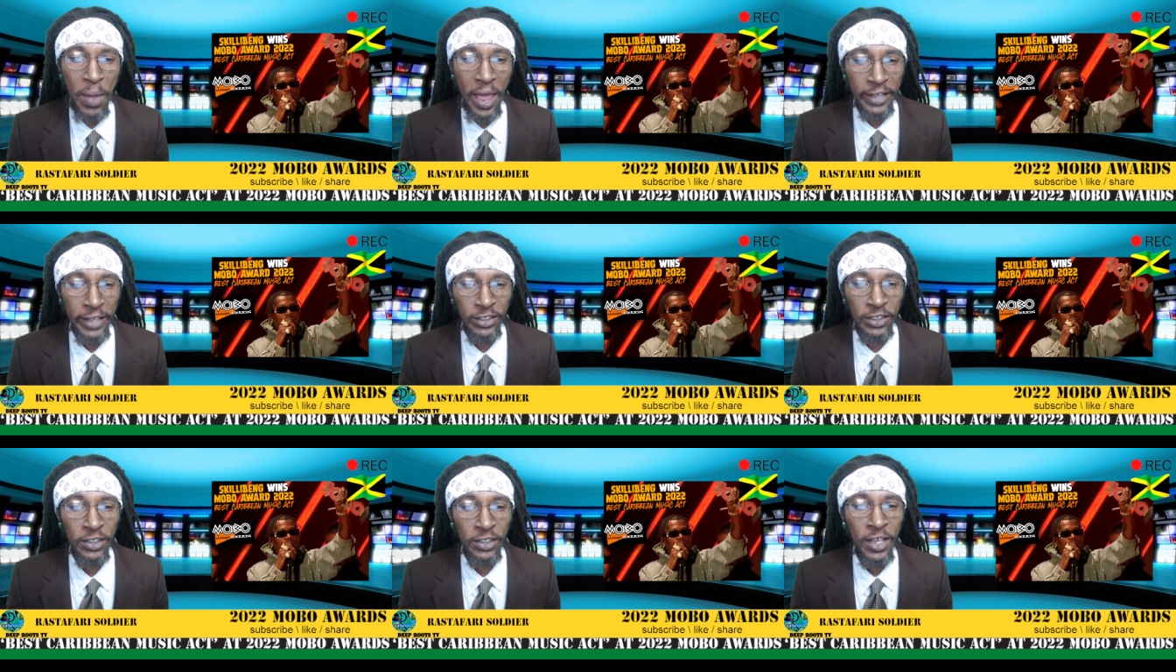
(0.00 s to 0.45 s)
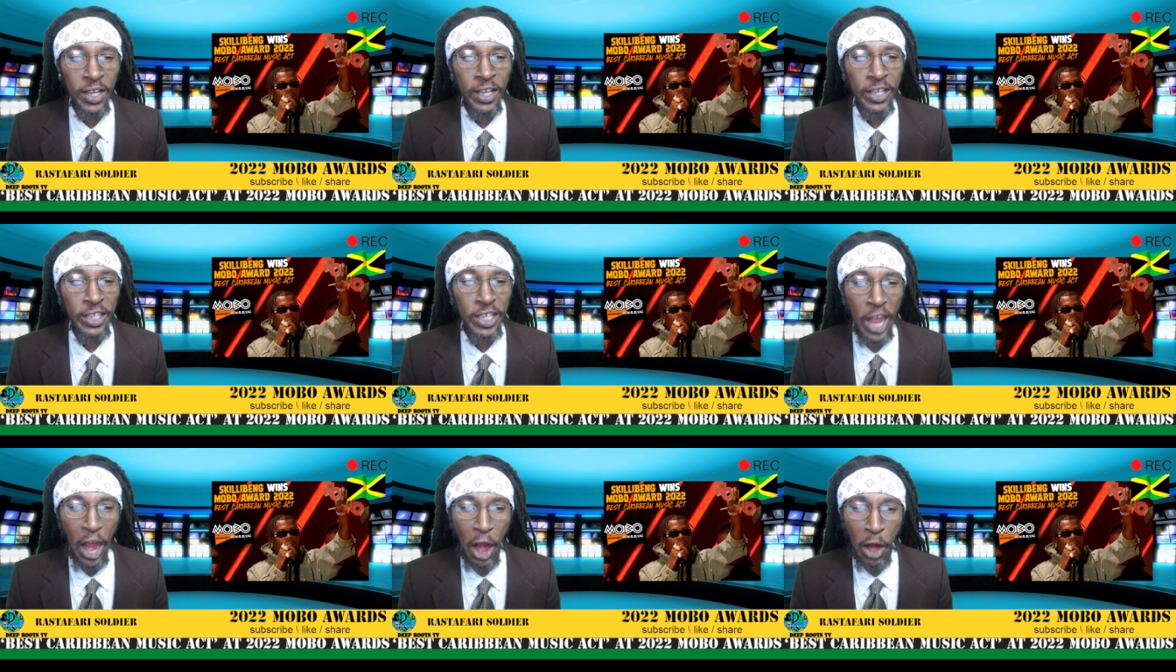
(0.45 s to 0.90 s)
Best
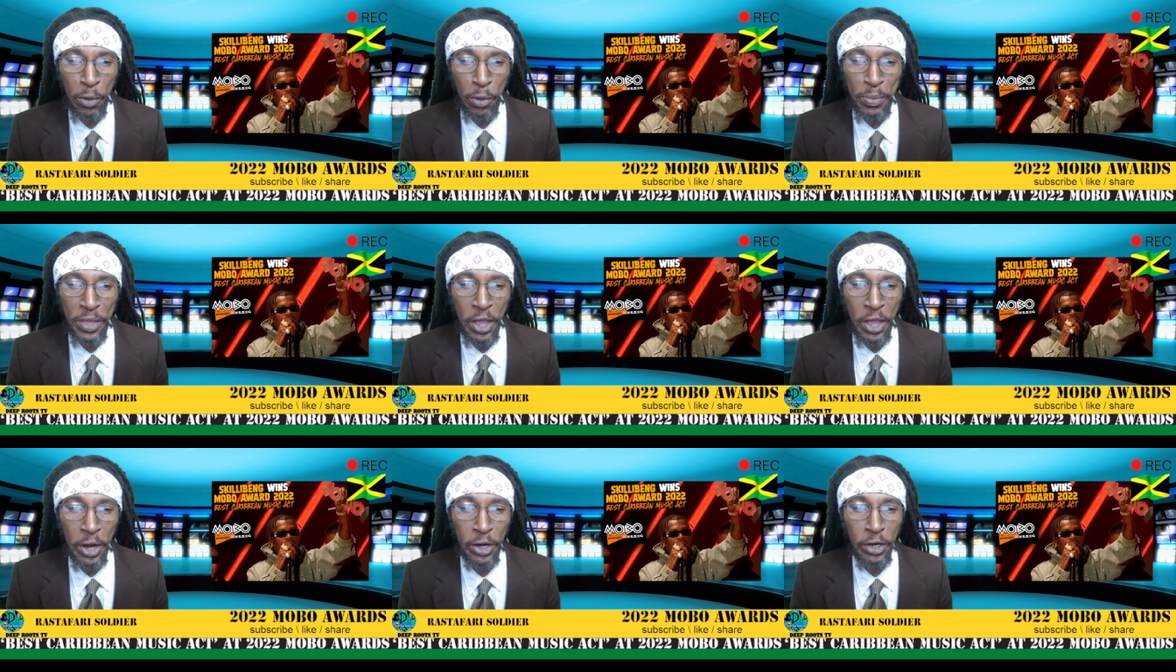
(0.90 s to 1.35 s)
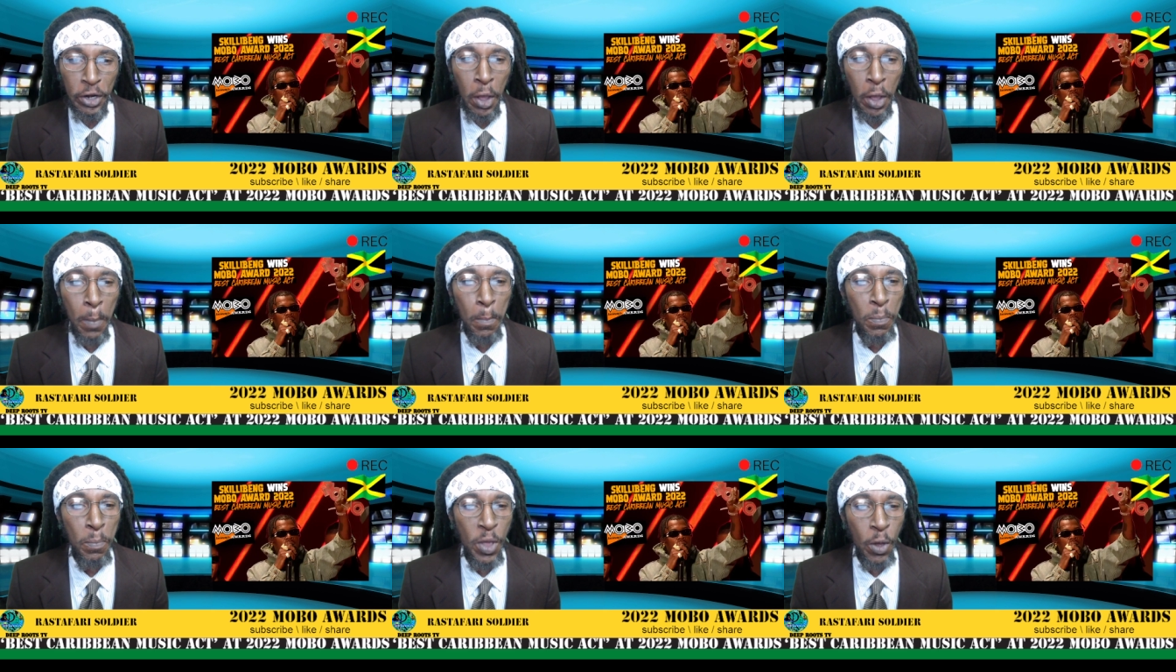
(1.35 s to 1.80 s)

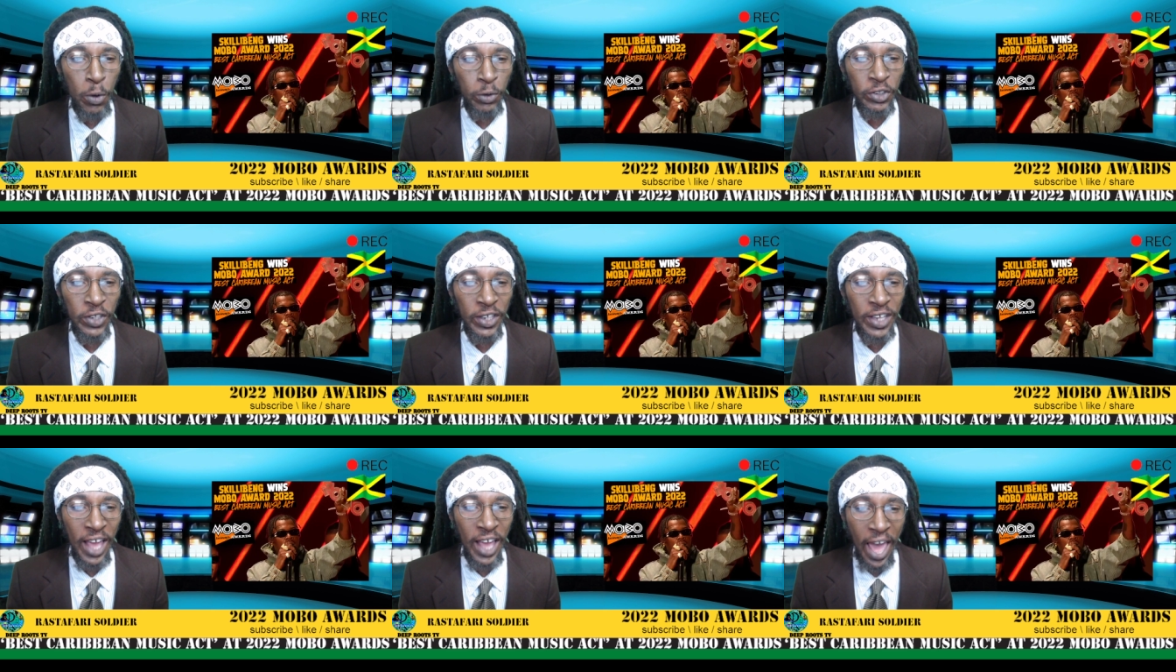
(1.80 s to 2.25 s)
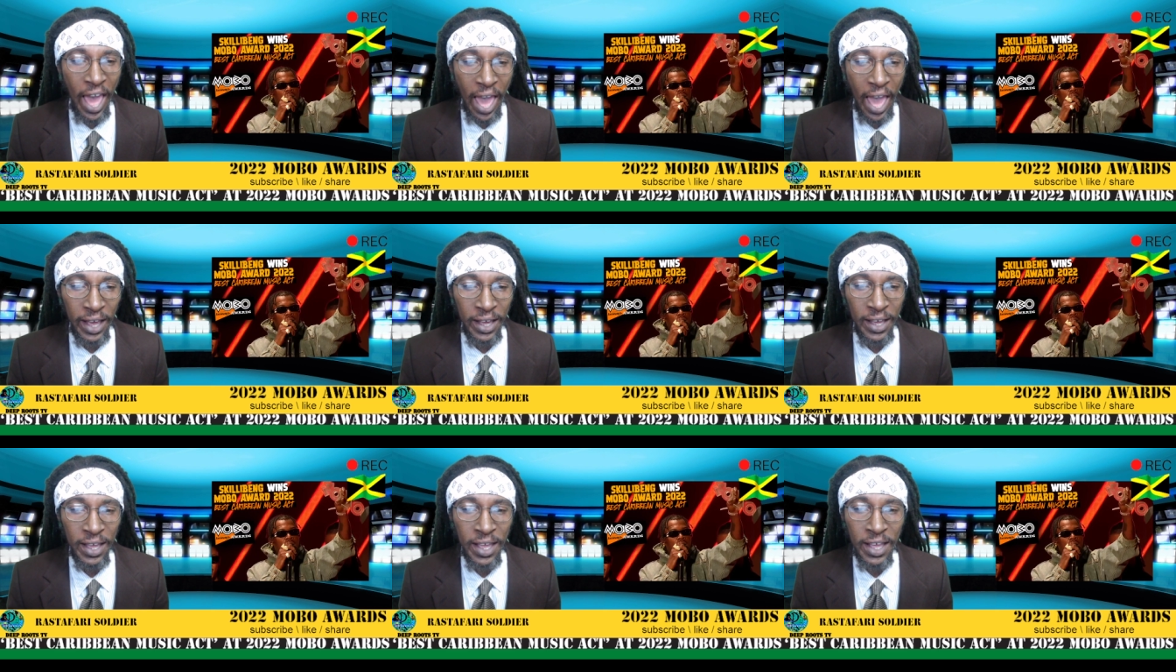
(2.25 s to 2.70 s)
Caribbean Music
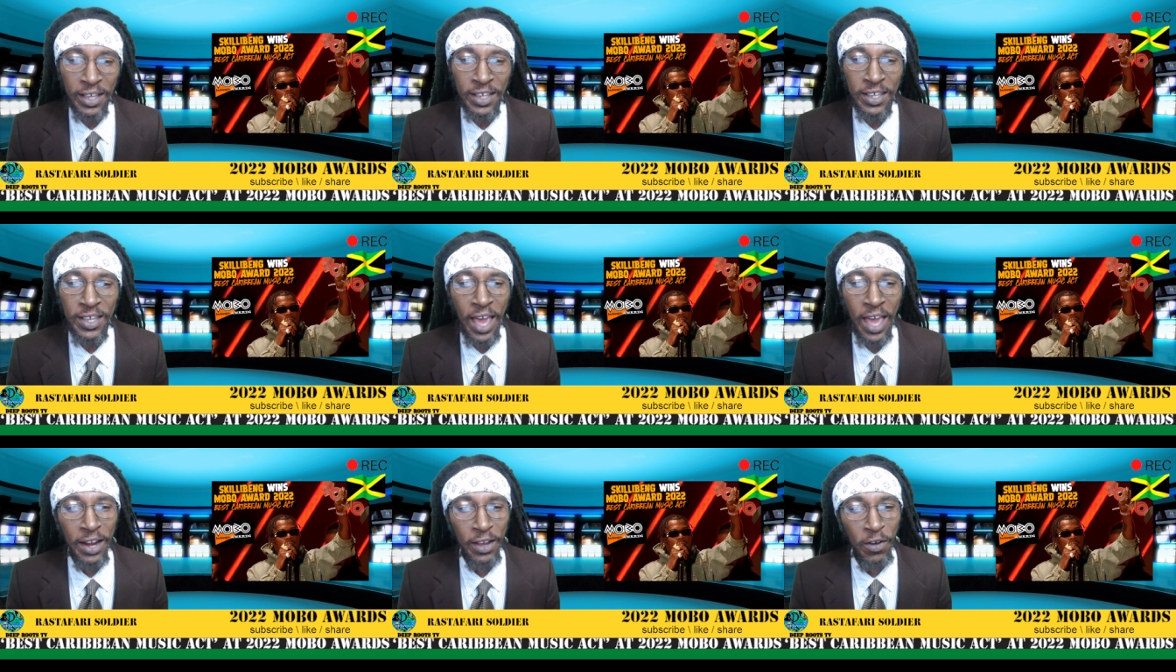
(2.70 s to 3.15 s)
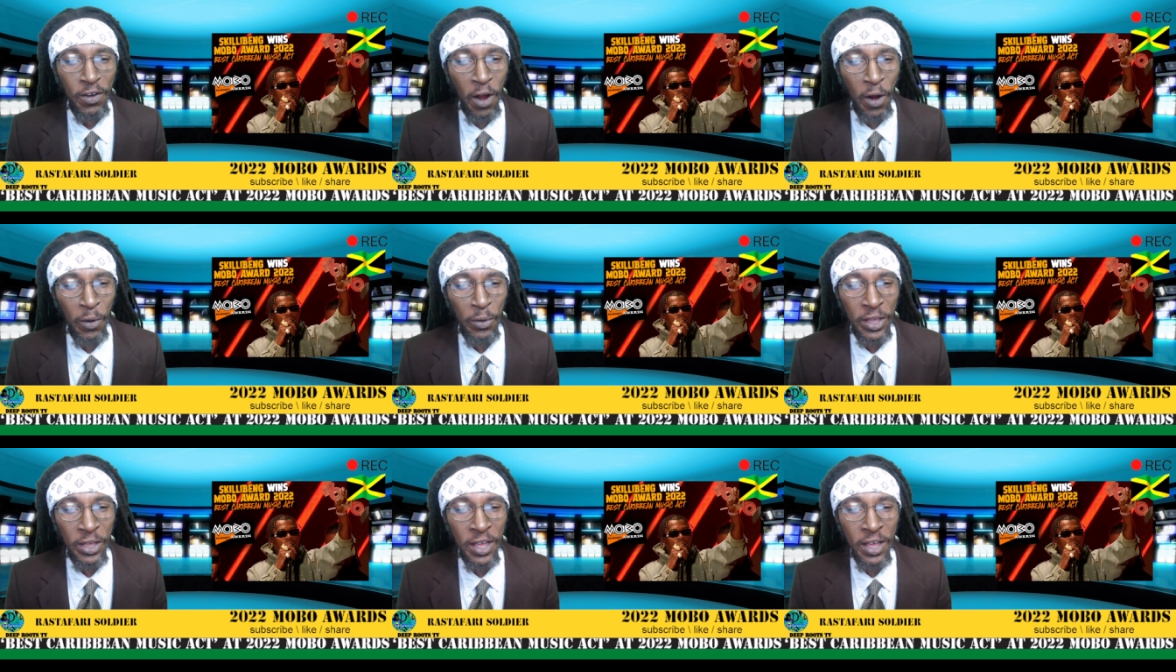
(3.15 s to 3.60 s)
Act
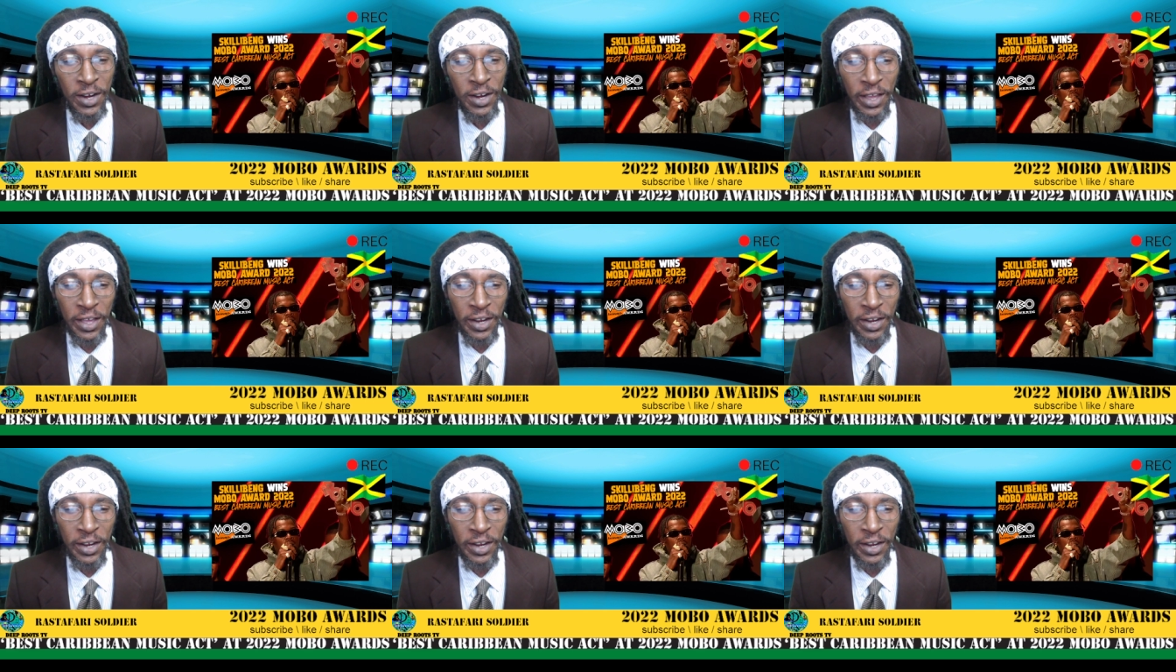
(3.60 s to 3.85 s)
category.